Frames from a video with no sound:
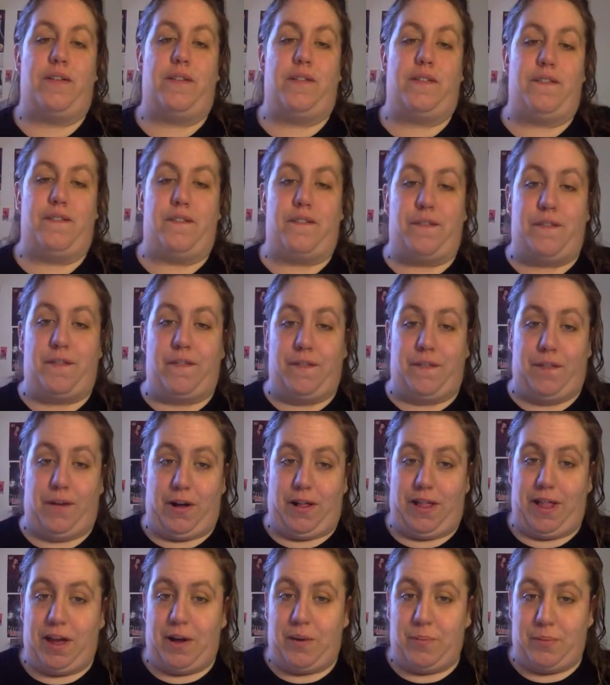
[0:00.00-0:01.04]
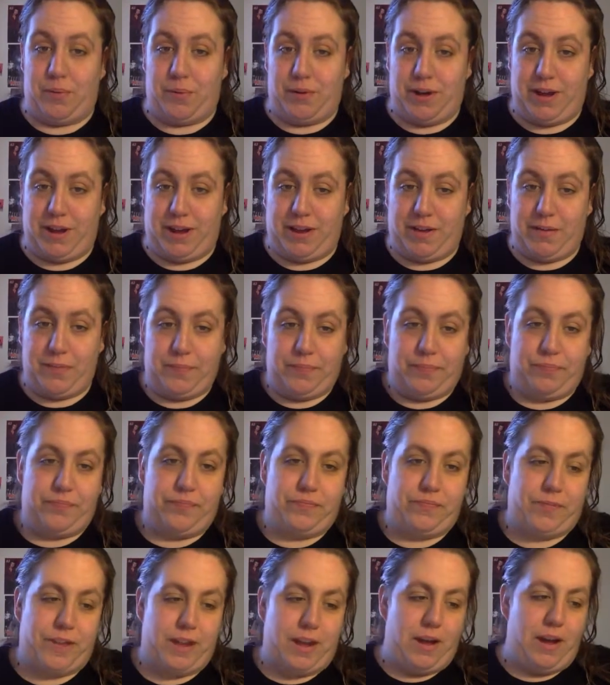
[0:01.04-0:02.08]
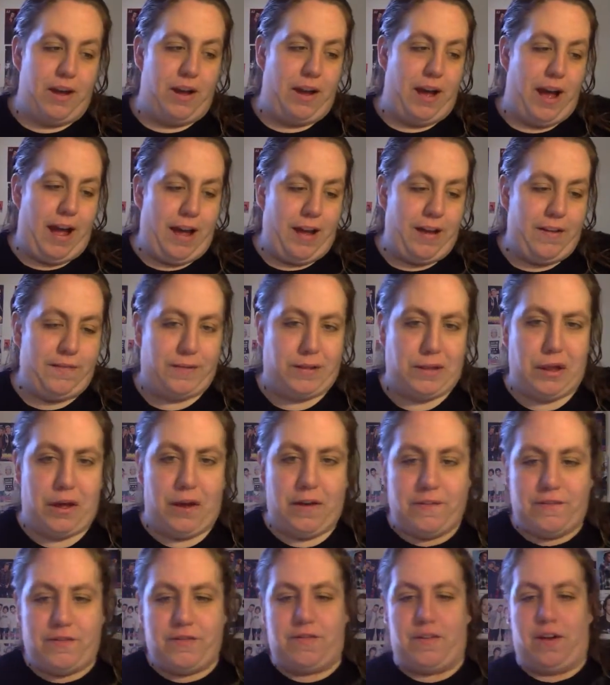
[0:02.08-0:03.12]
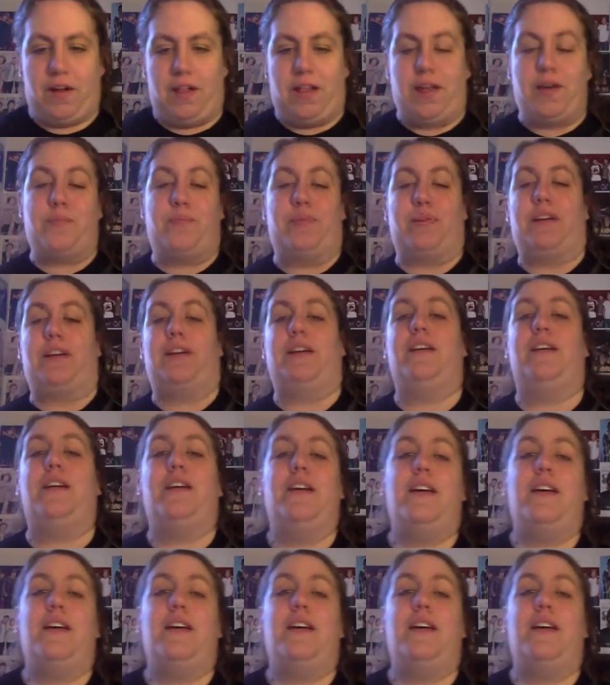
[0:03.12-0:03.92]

Fall Out Boy. I have loved Fall Out Boy